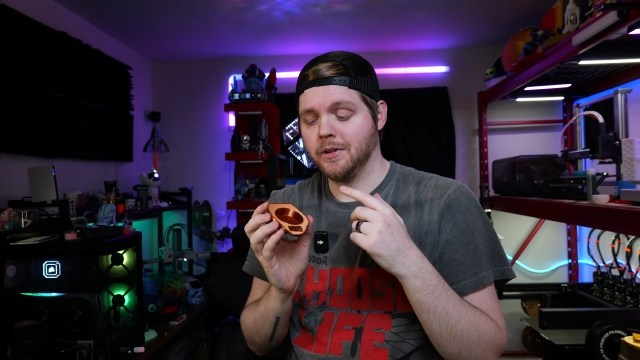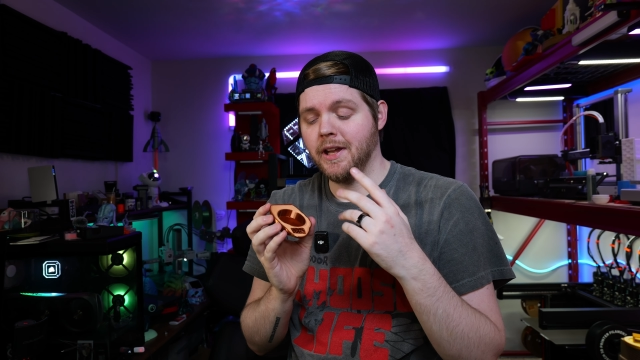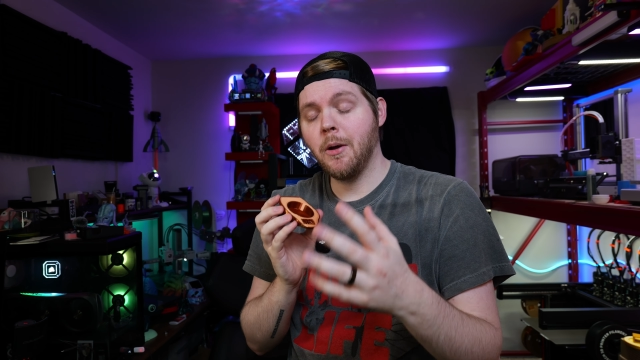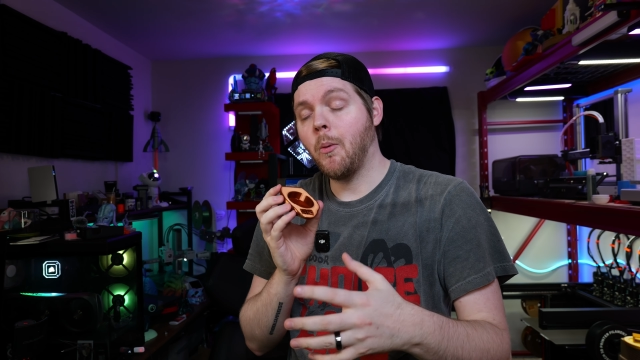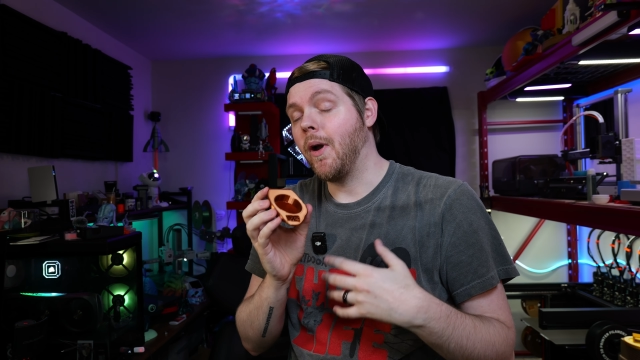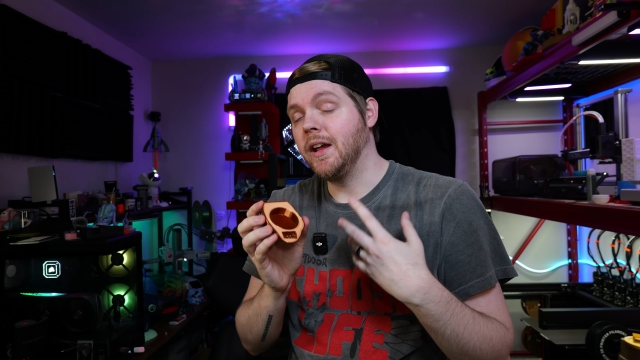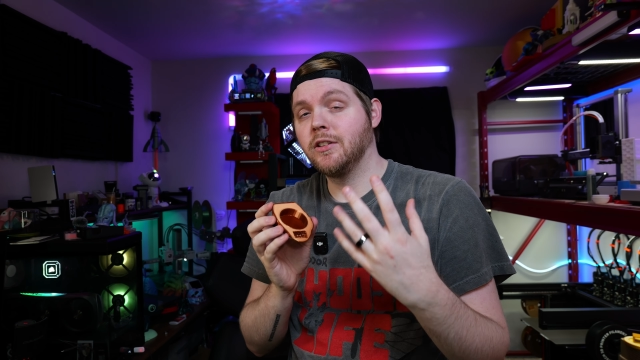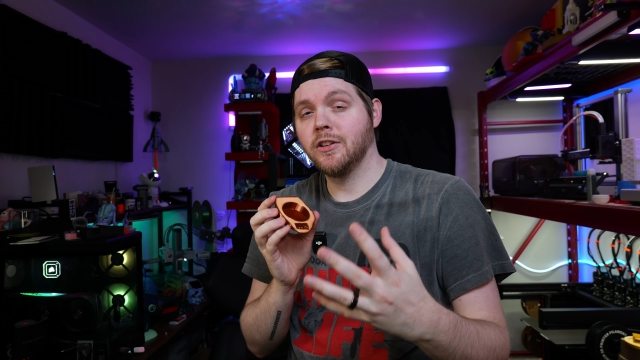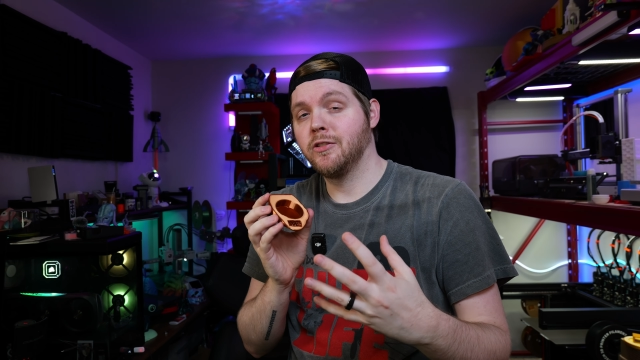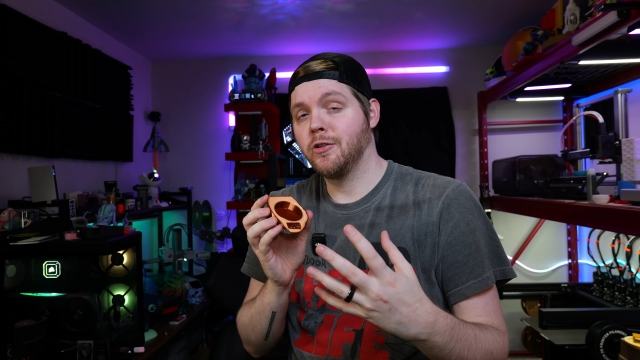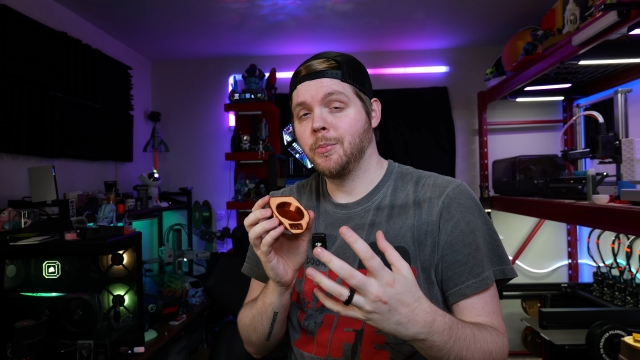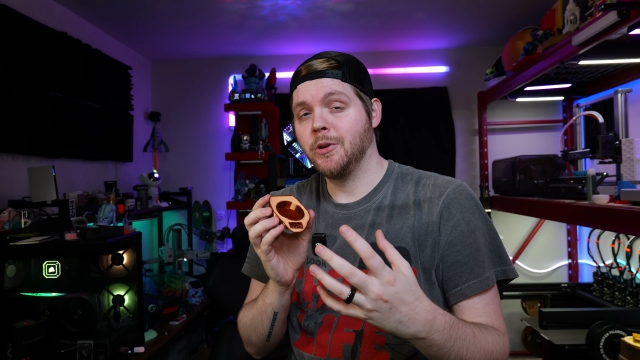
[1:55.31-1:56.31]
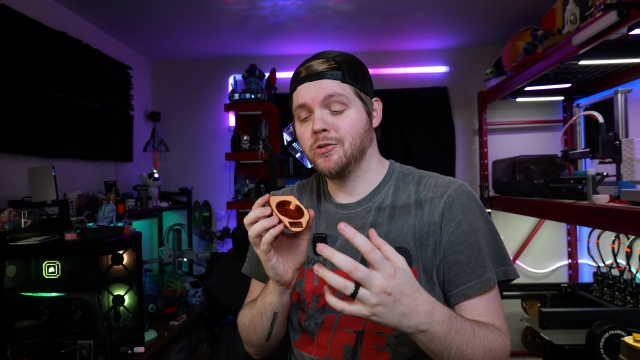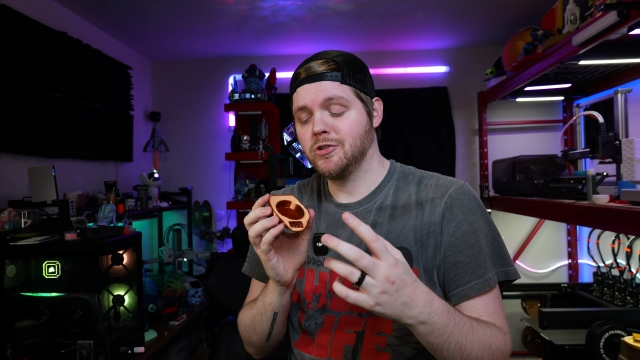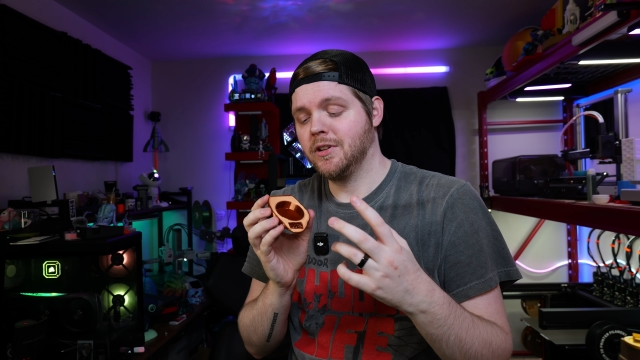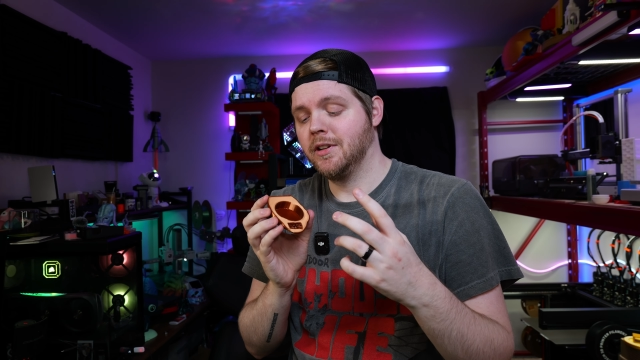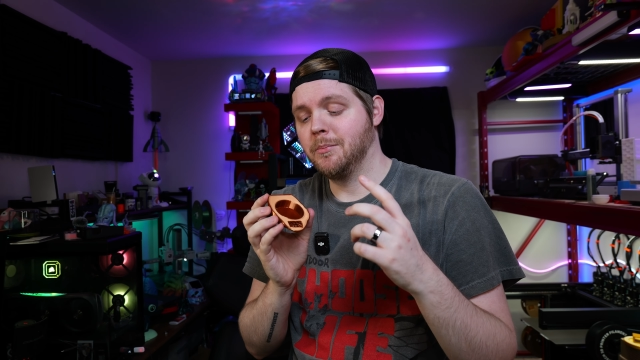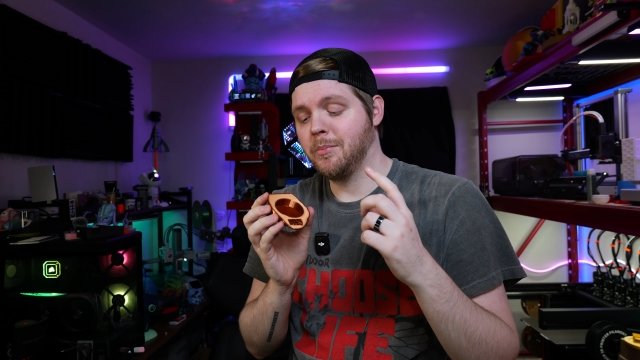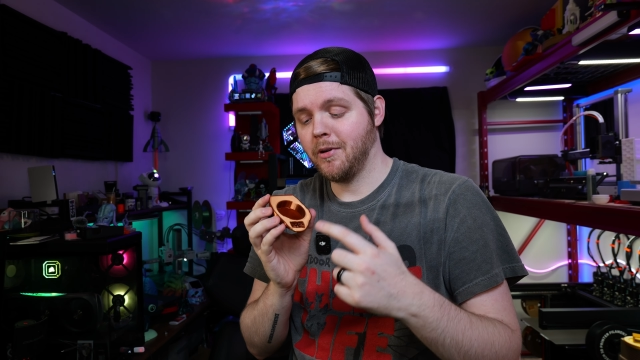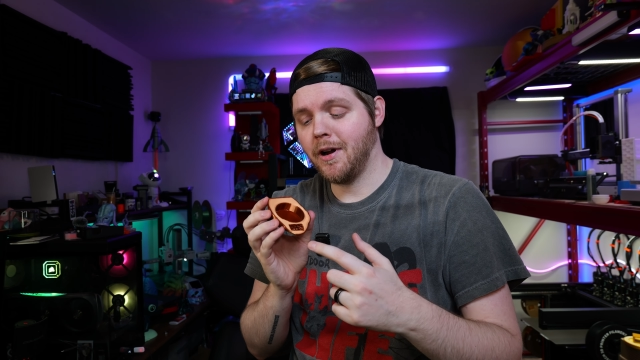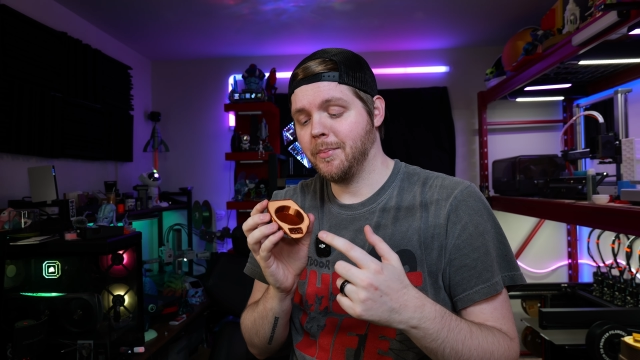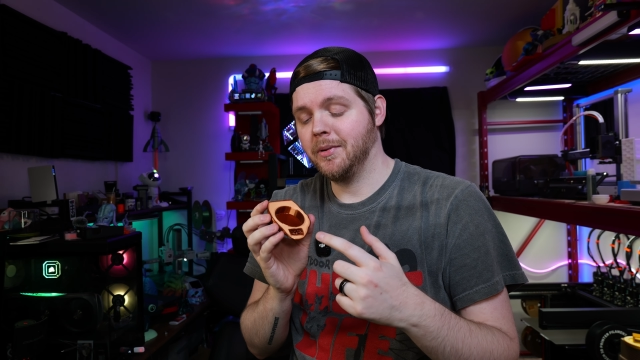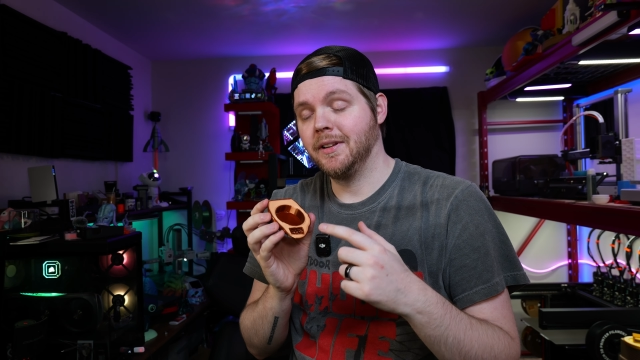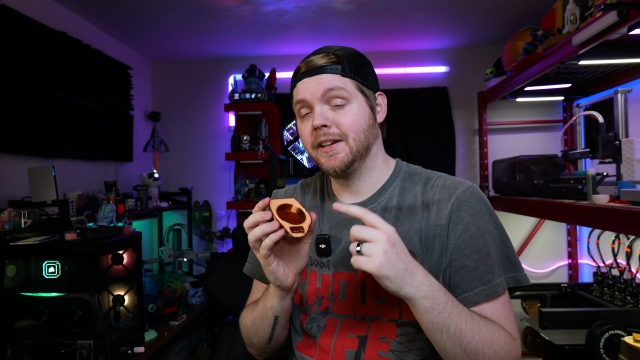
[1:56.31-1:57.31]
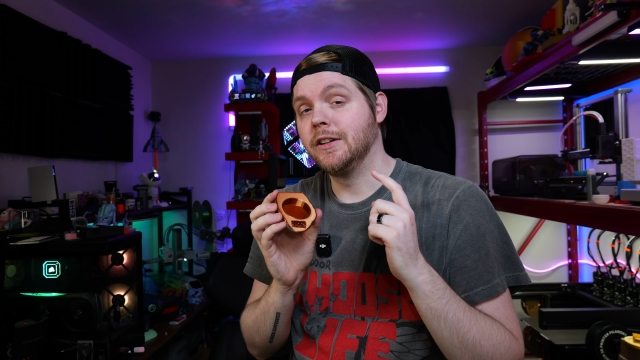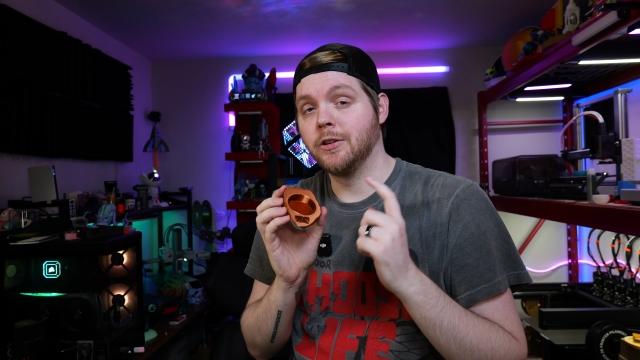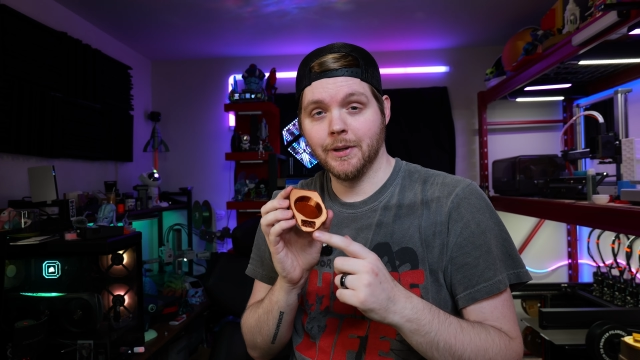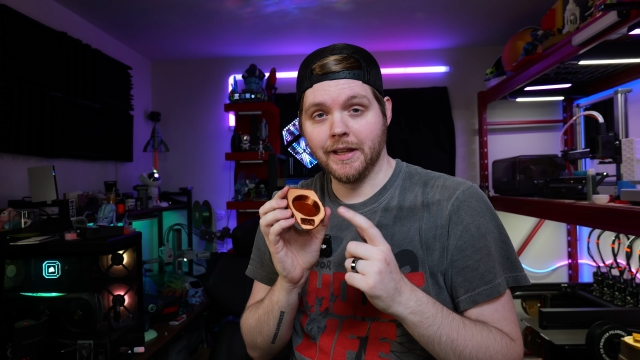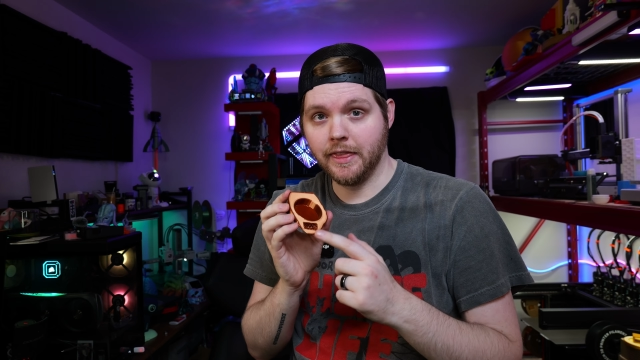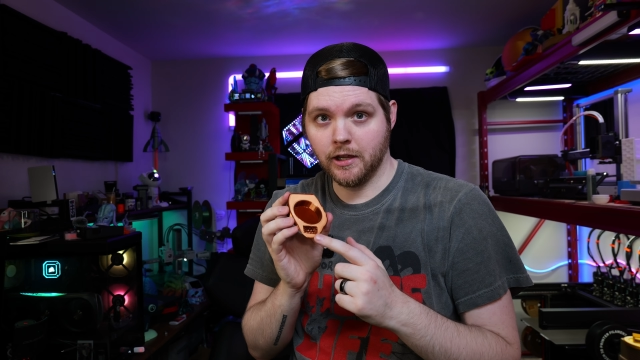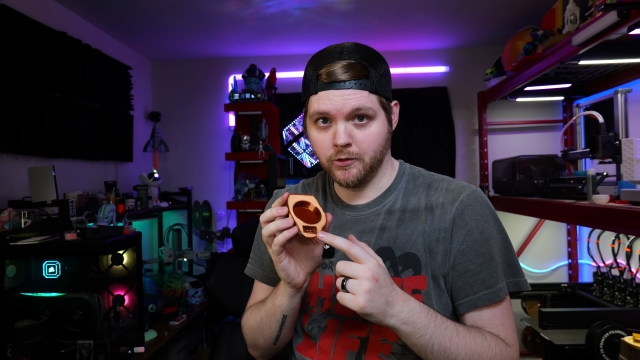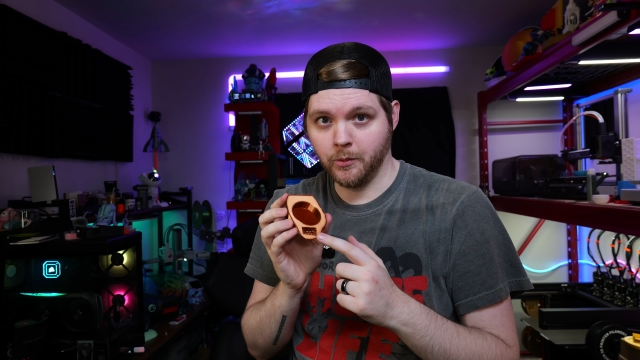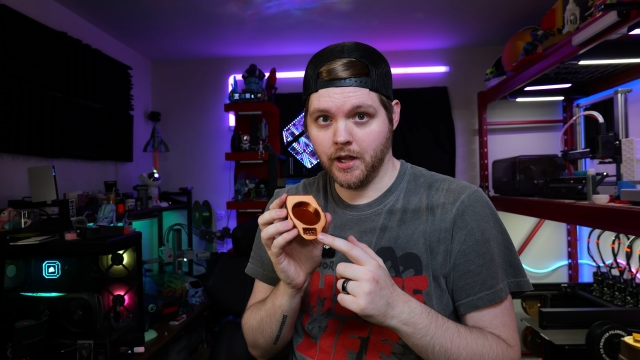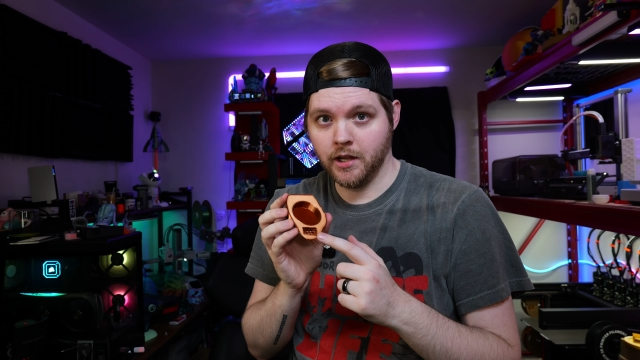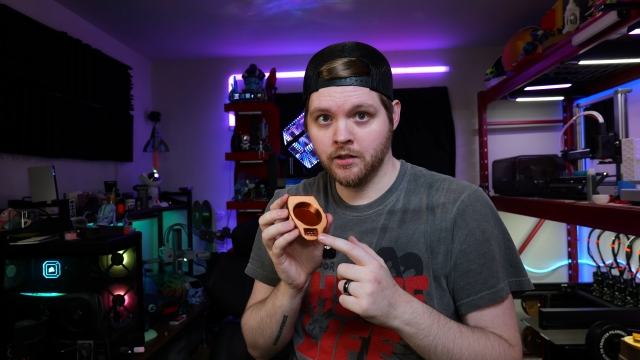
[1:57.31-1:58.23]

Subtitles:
get weight distribution properly doing it this way.